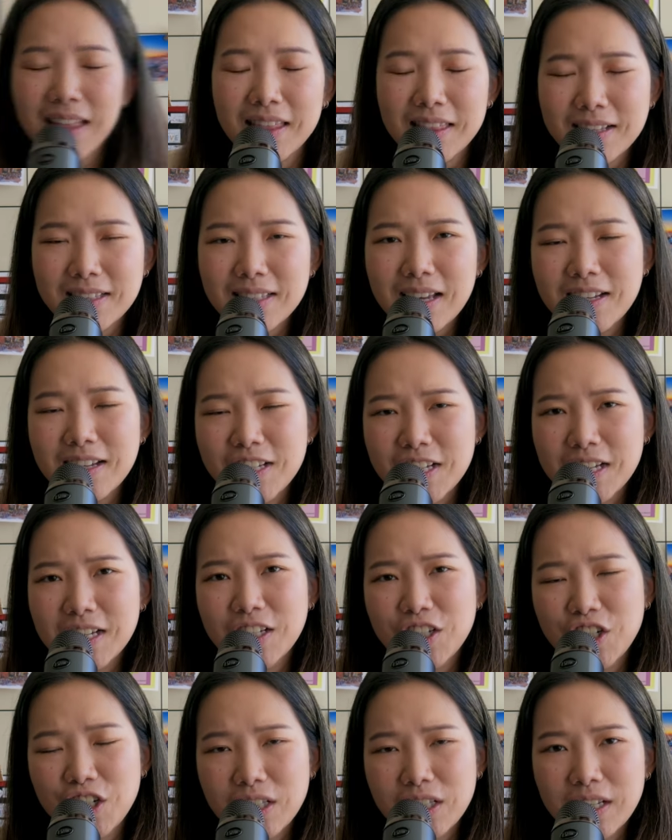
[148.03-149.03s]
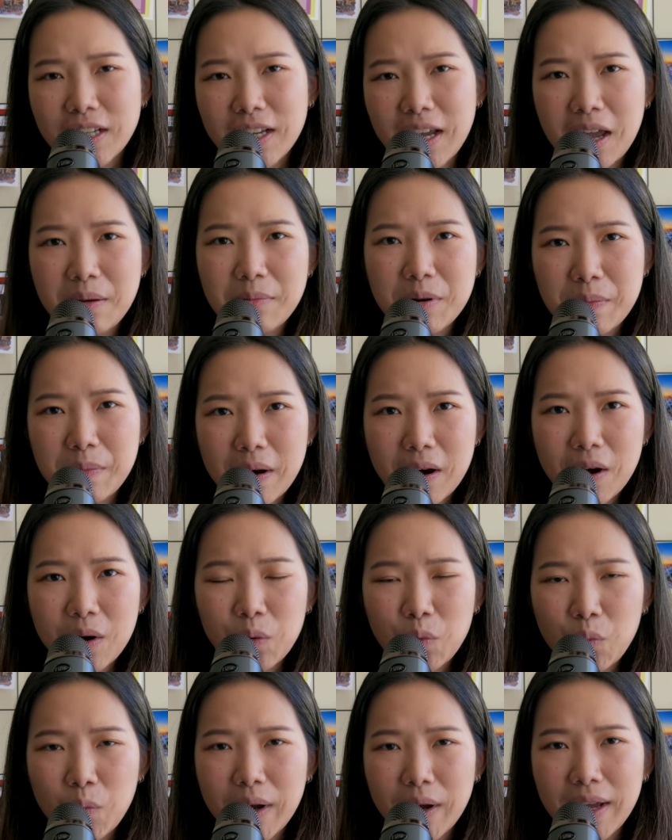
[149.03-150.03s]
This idea initially came
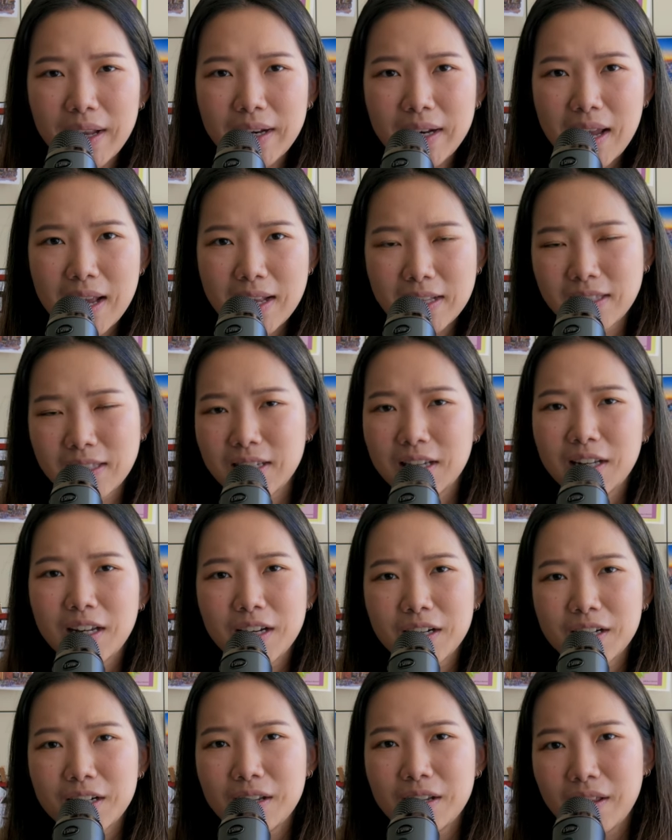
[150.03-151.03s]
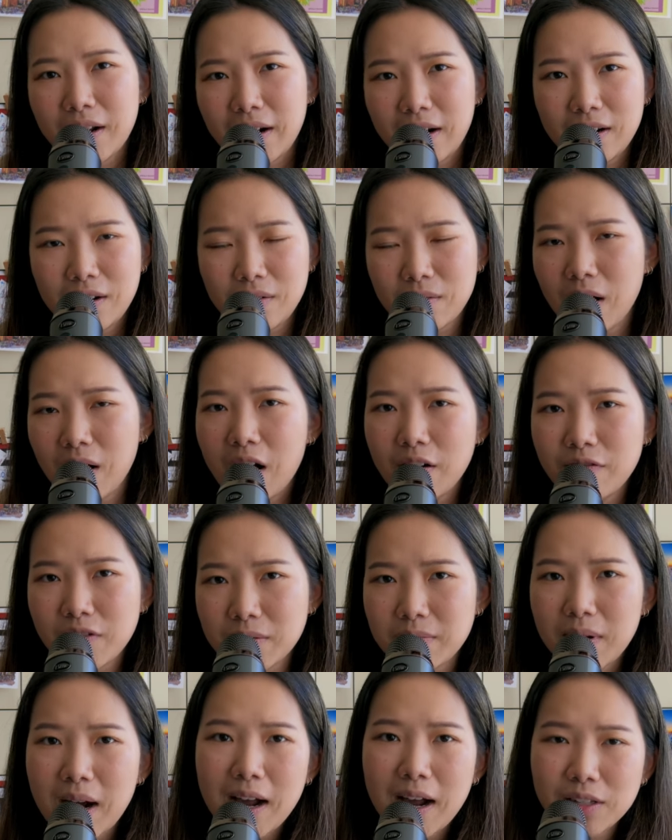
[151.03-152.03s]
about when a senior that I know of
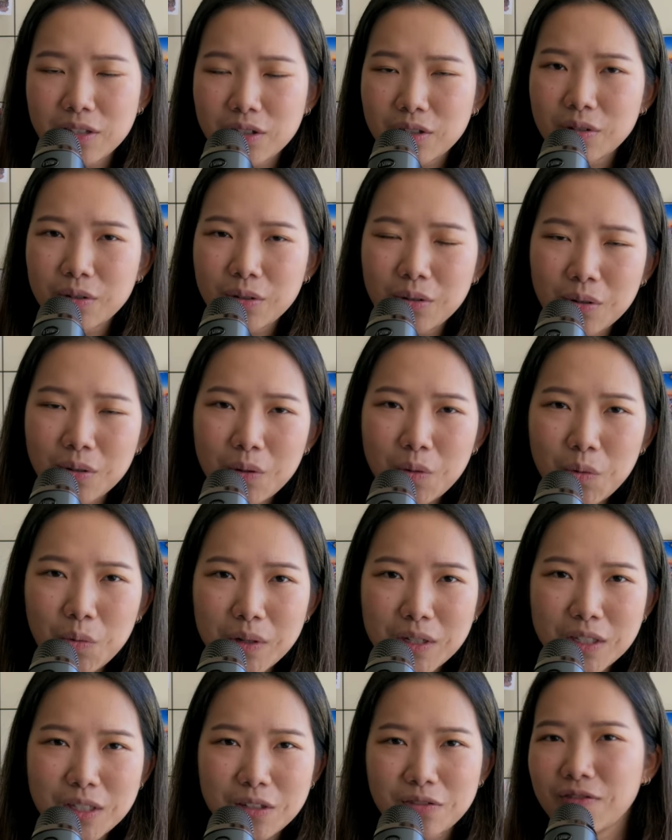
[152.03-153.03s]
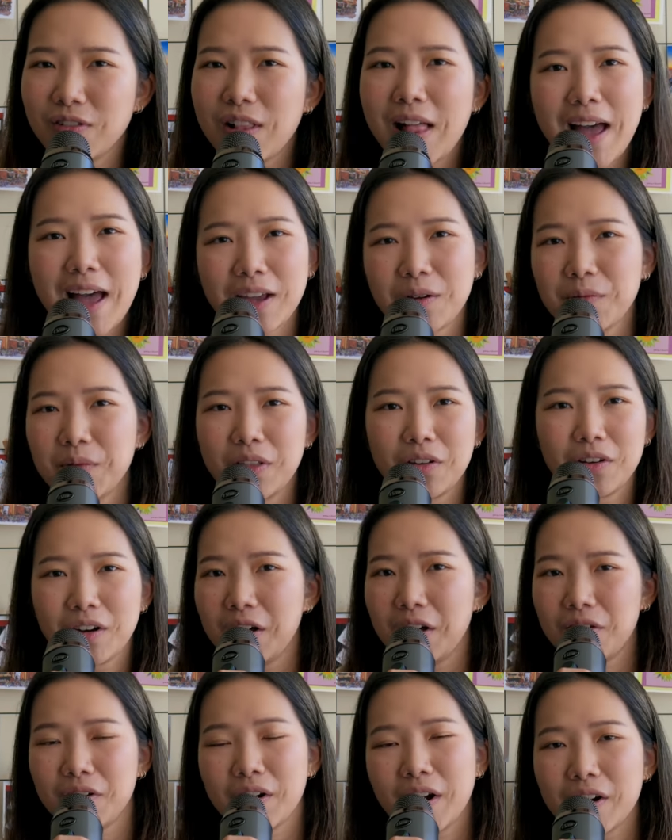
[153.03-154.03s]
from high school was flying with
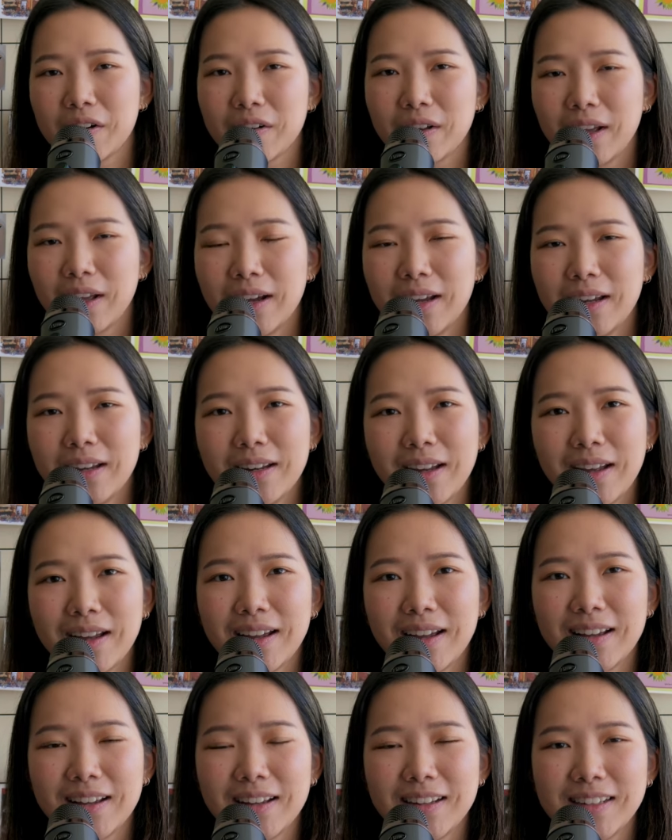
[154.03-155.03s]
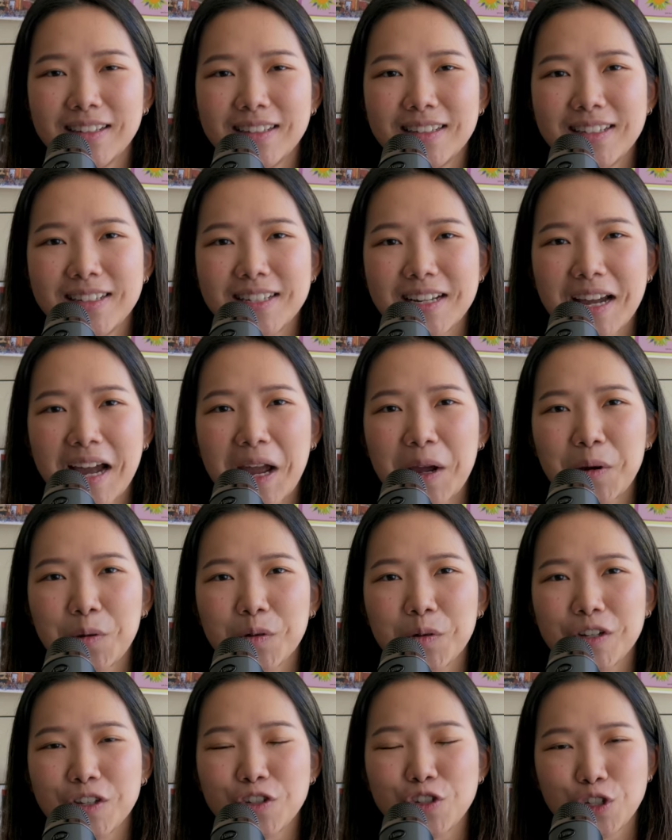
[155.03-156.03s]
another airline, and I
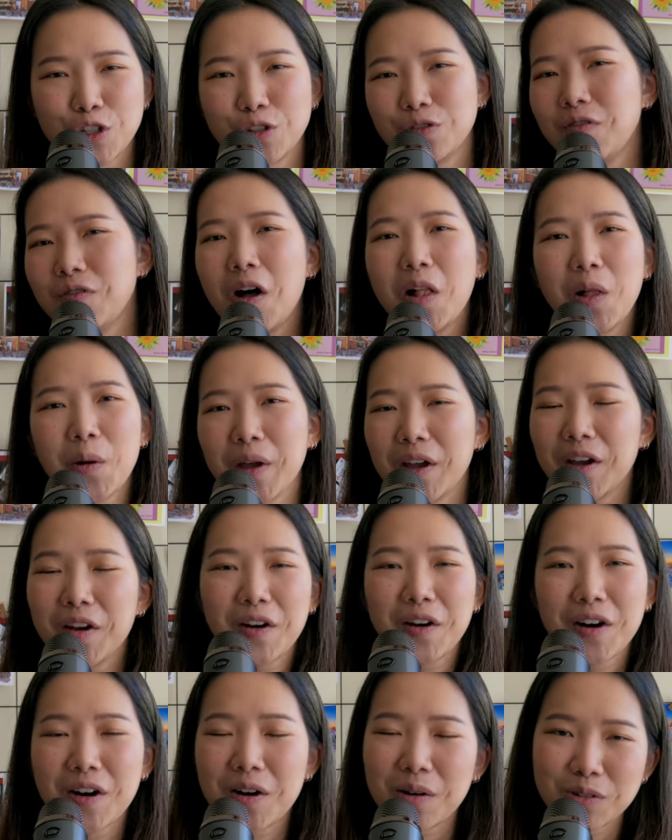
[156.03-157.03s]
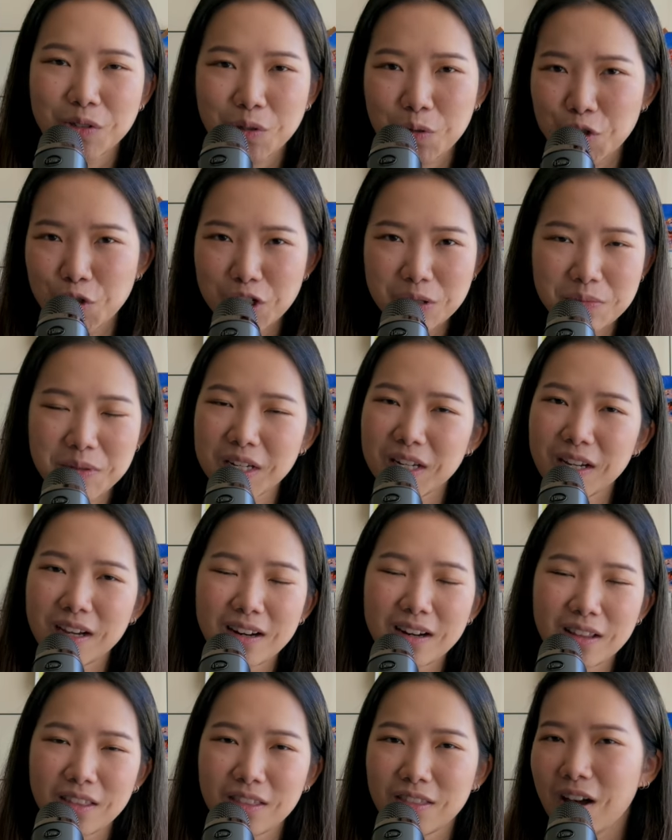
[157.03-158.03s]
was just following her on social media,
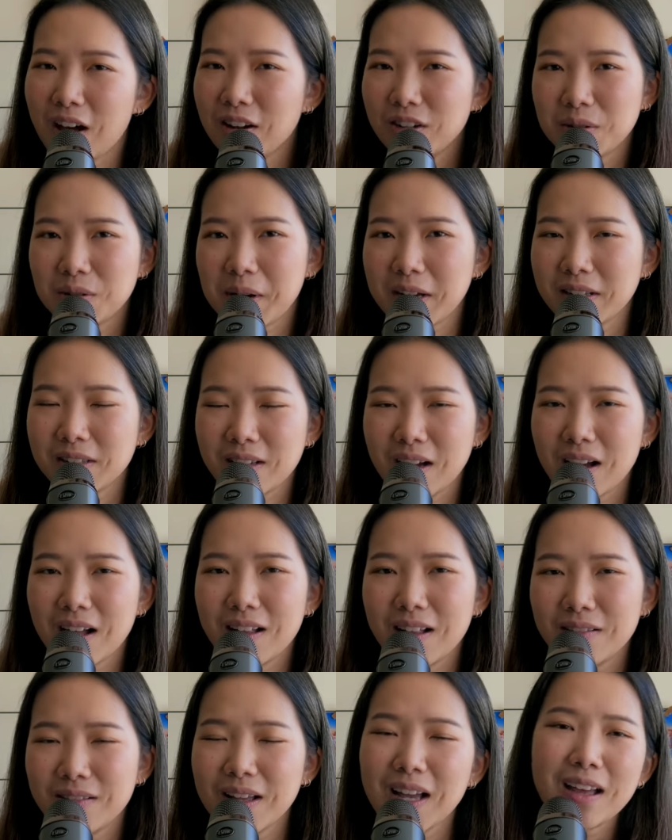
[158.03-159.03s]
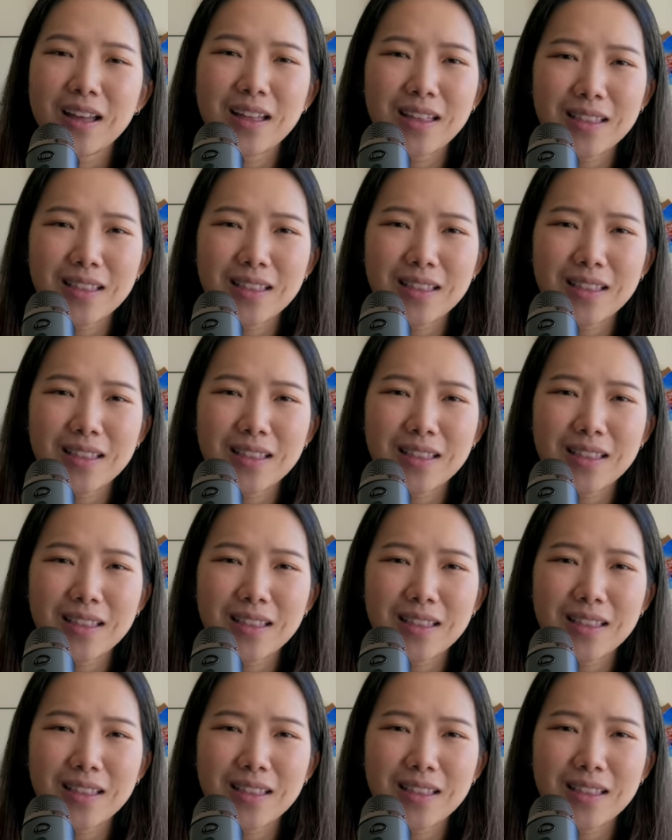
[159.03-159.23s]
and I thought to myself,